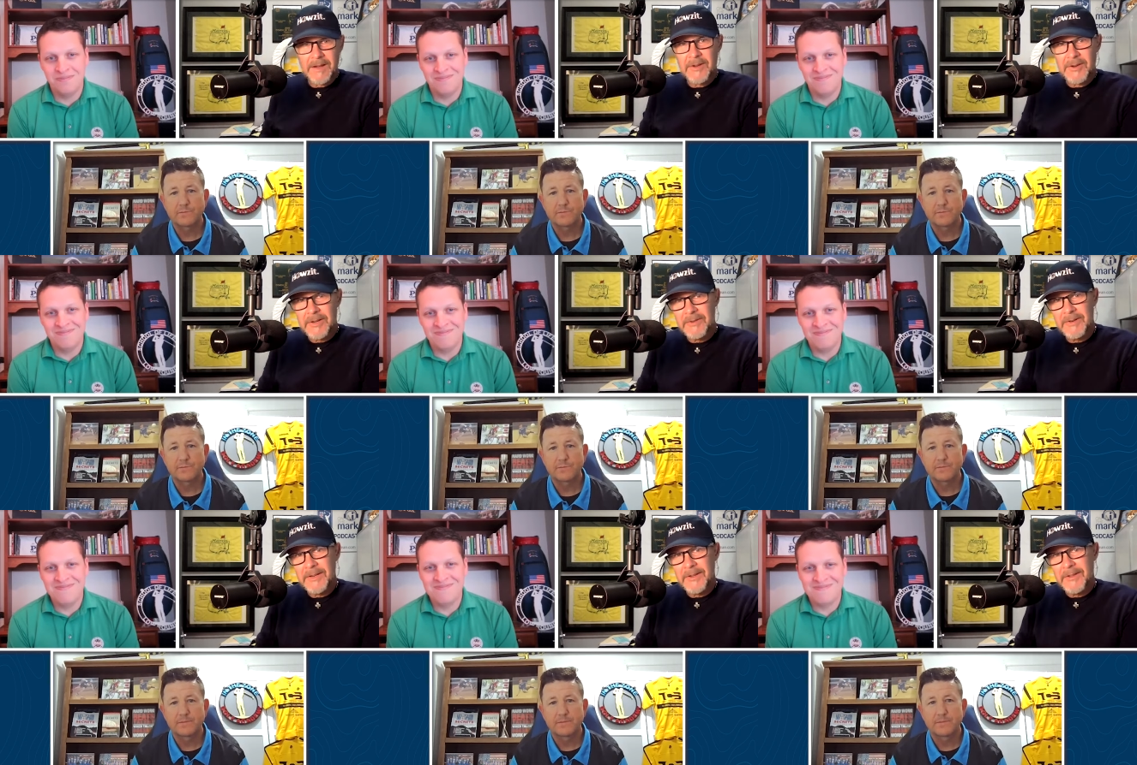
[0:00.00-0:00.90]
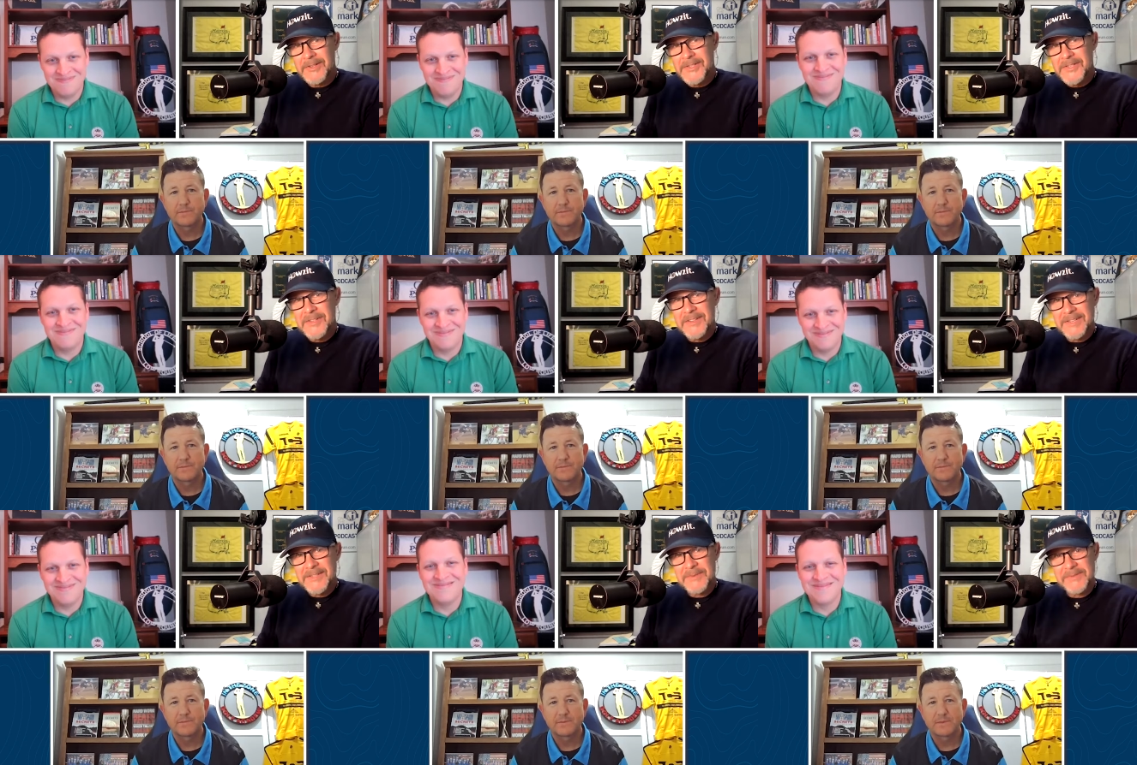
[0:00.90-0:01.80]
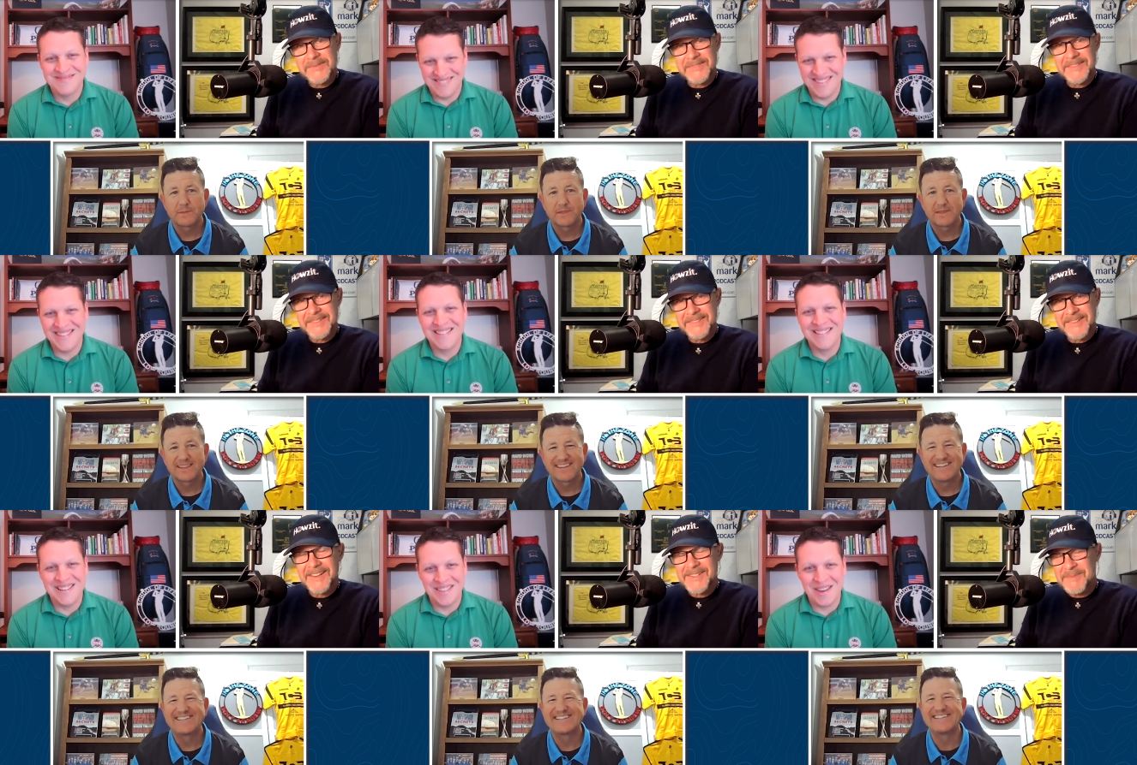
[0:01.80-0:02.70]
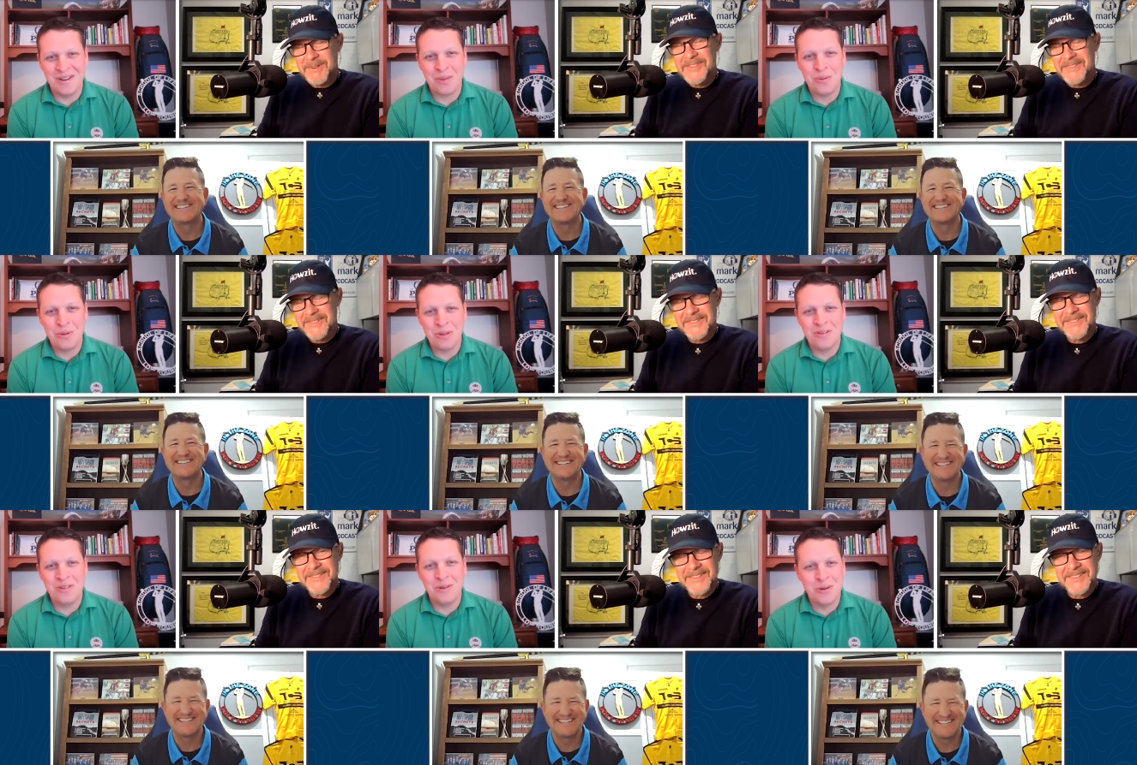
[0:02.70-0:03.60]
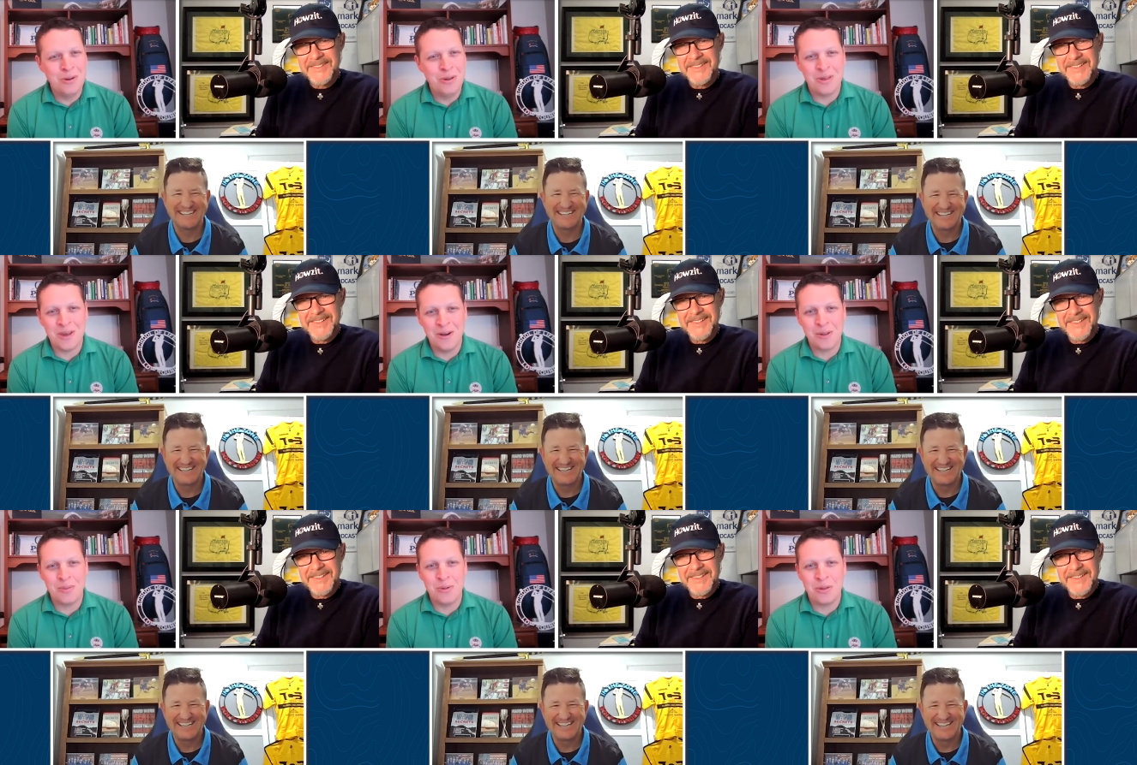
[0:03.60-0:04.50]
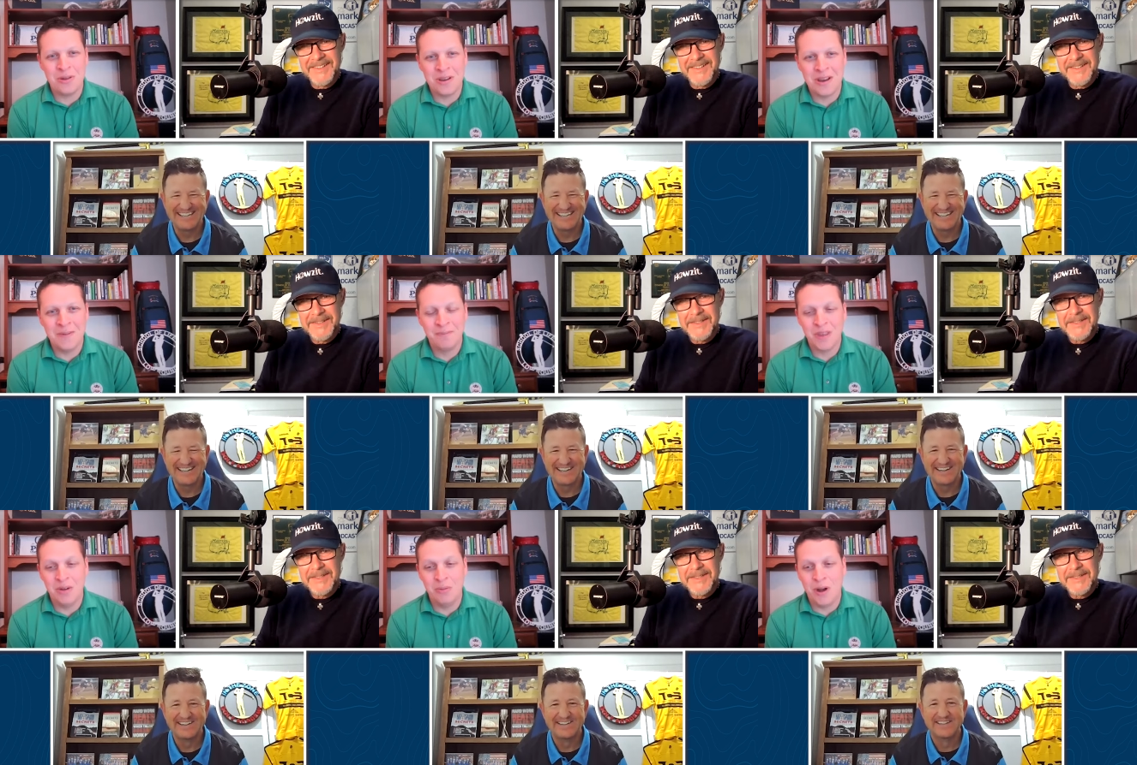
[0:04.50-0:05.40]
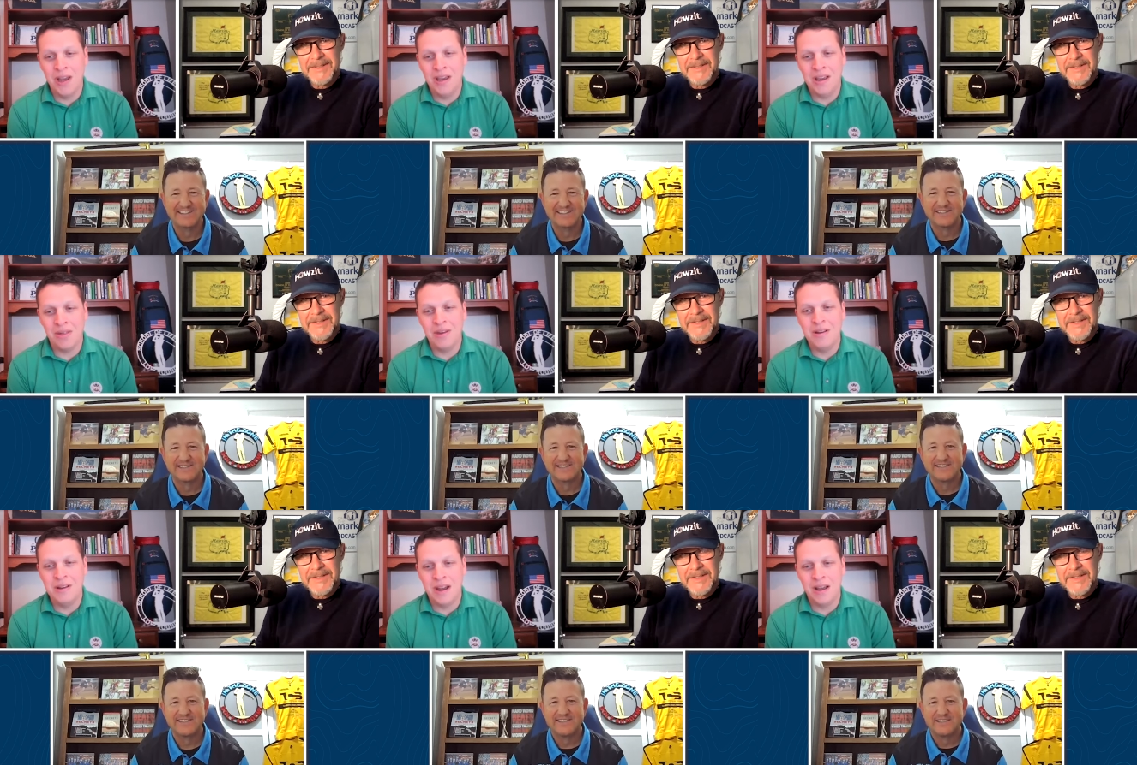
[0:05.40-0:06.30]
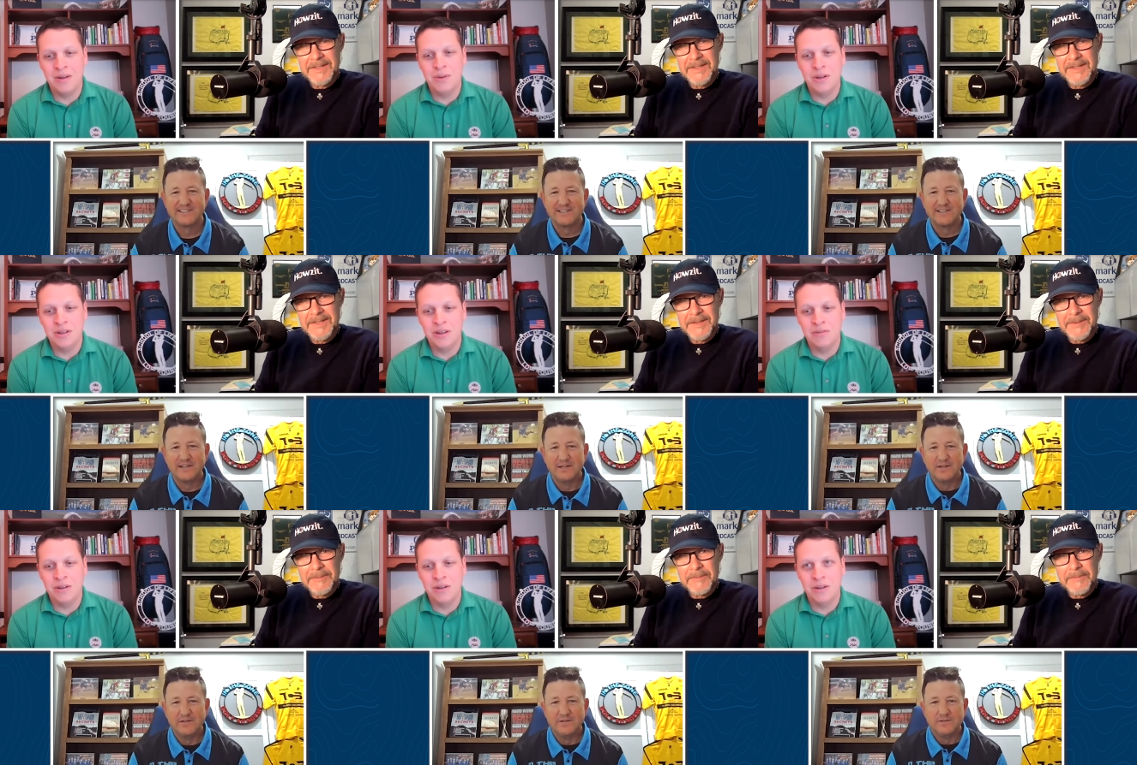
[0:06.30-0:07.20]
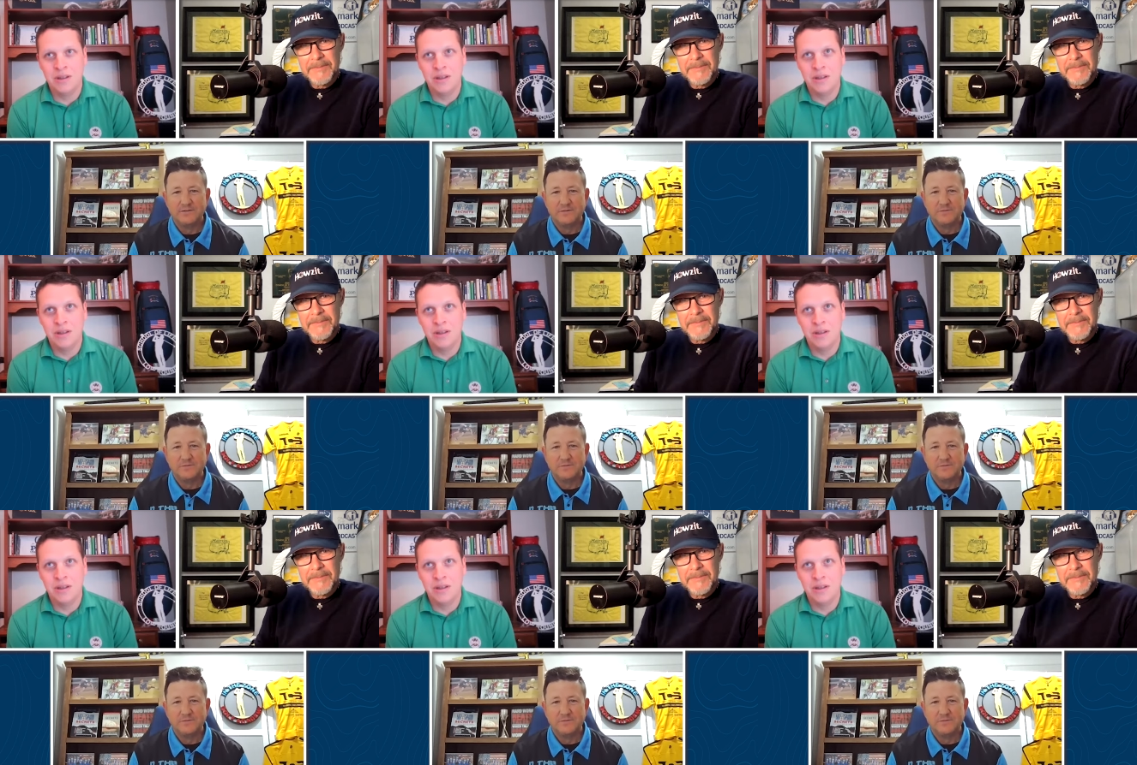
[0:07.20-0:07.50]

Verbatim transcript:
Speaker 1: I know, I know, I know the answer to the next one. Okay. And that's Alex Morrison. So who is this Alex Morrison guy, and why has he not been giving